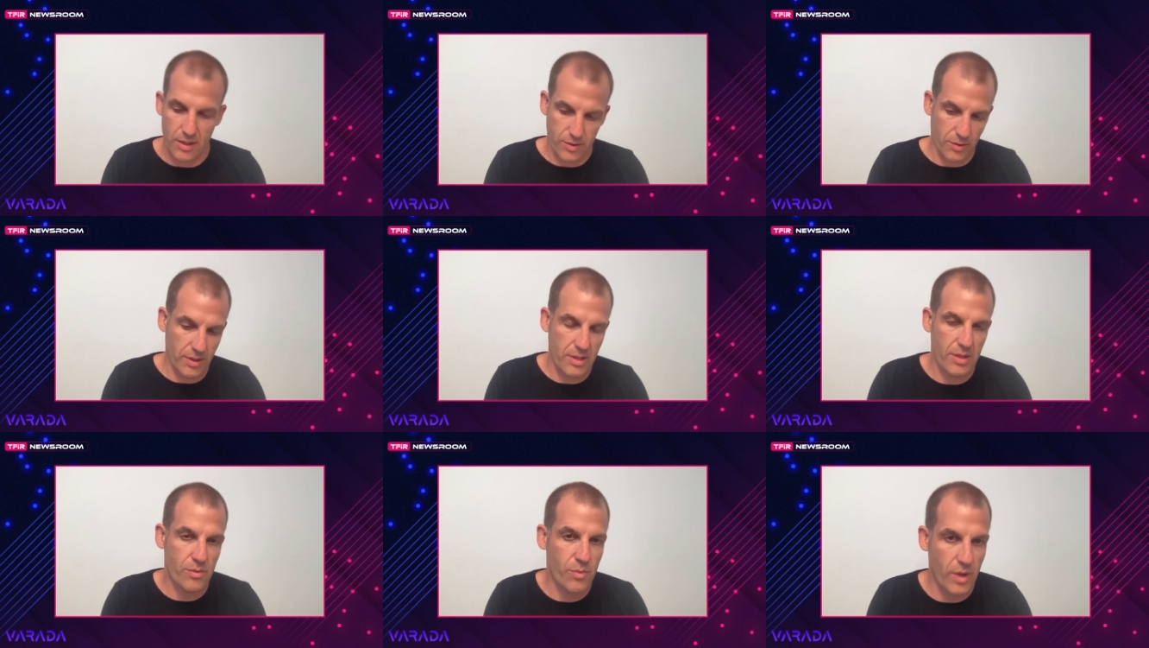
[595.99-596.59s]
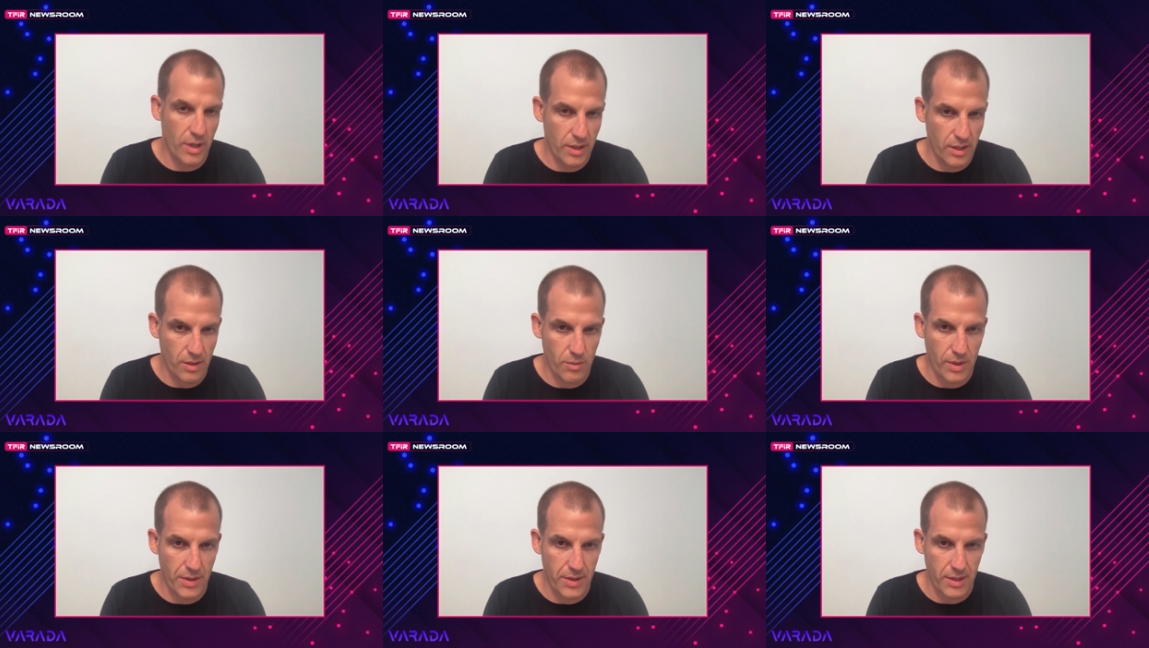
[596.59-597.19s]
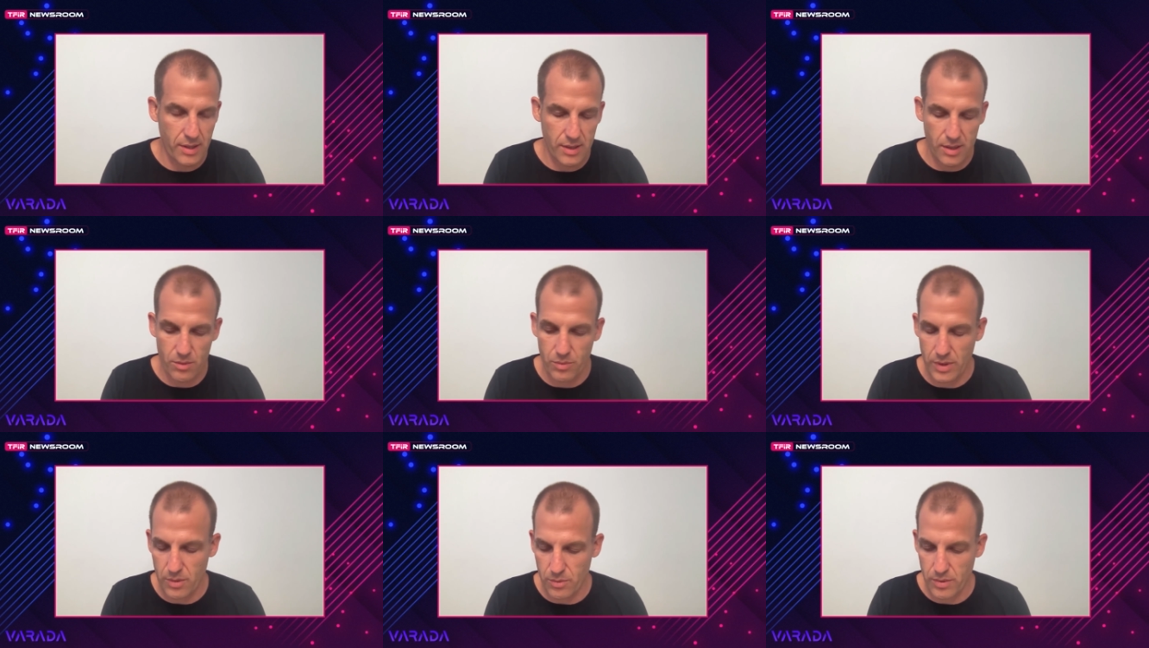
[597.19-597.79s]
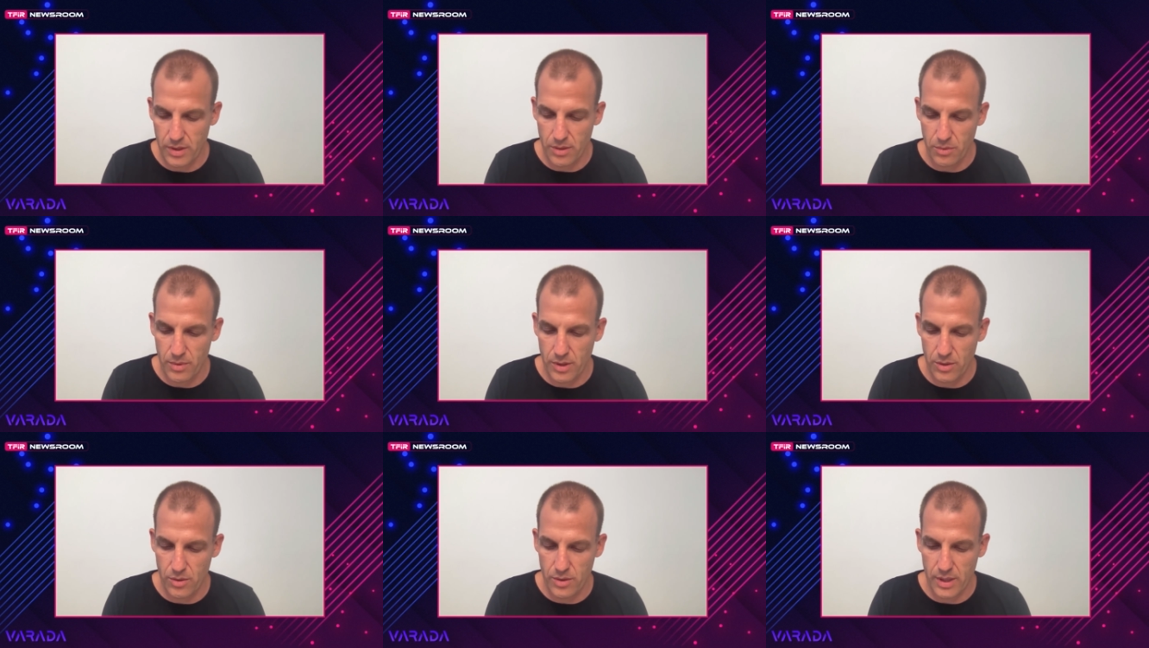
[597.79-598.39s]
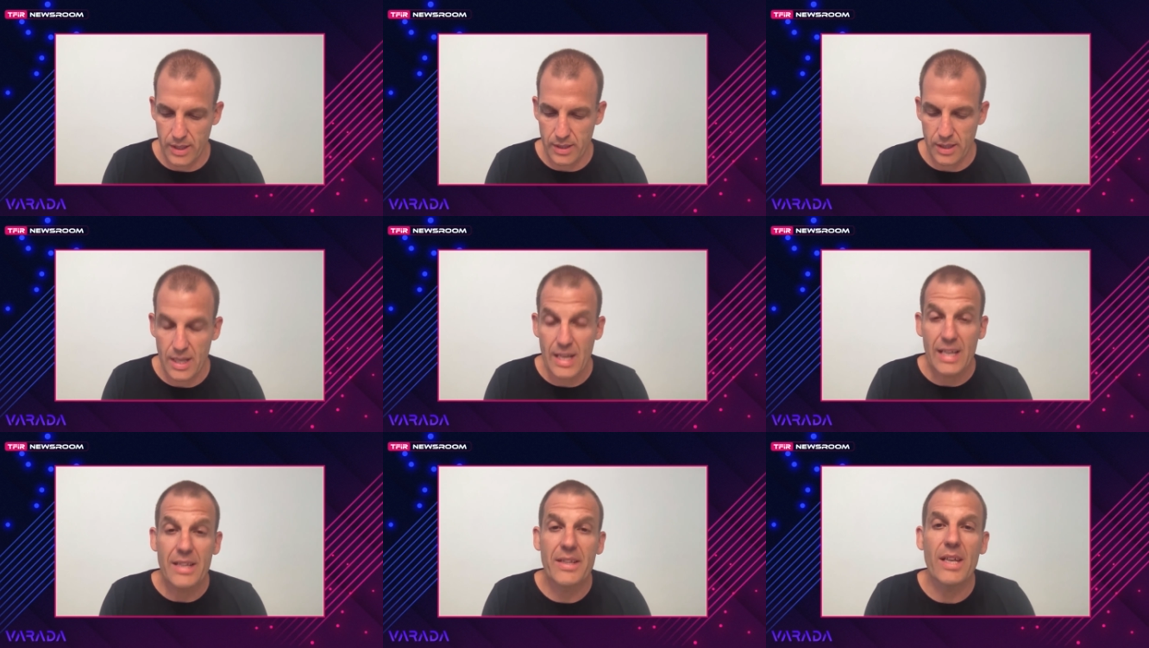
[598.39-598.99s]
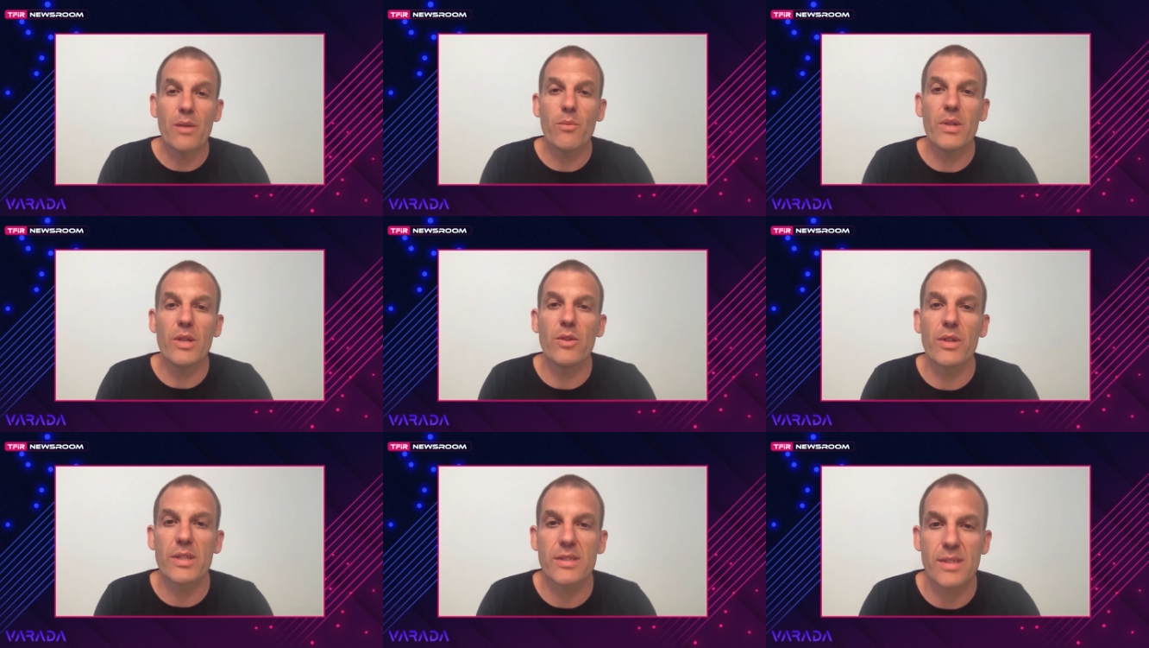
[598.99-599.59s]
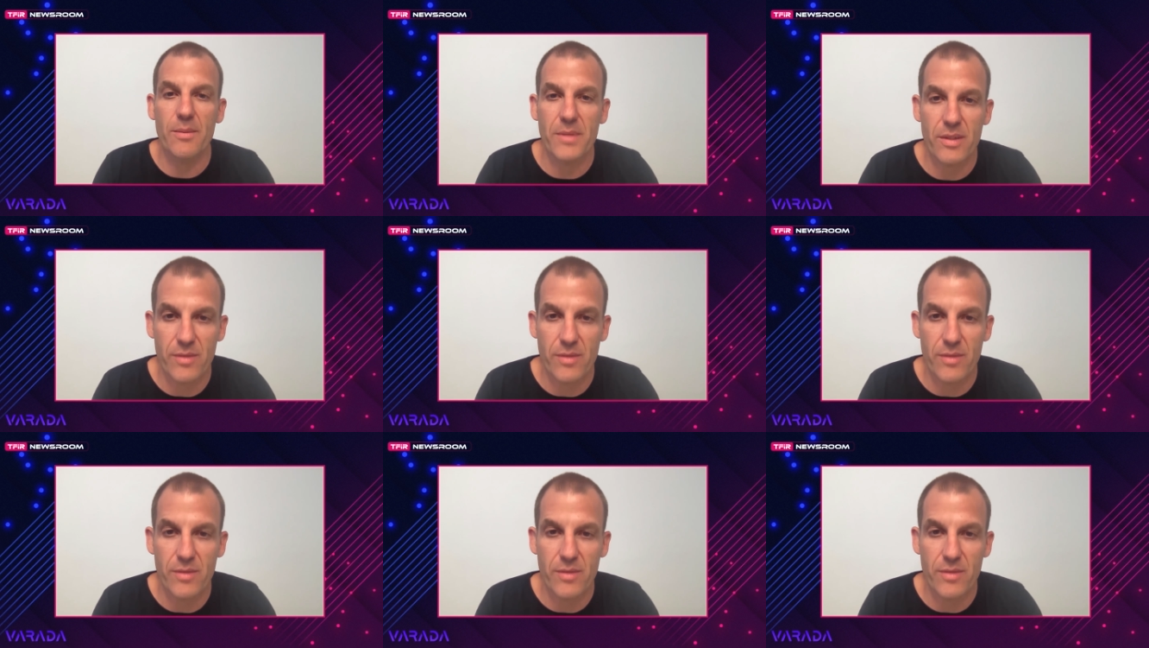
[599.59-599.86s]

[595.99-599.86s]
So this is one, one thing that we, we, we look at. Then we look at something